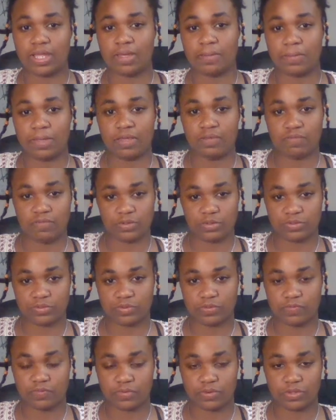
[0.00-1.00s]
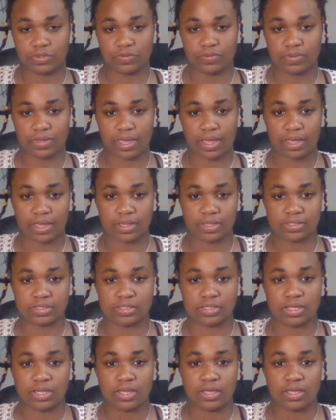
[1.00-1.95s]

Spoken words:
up a visual for you guys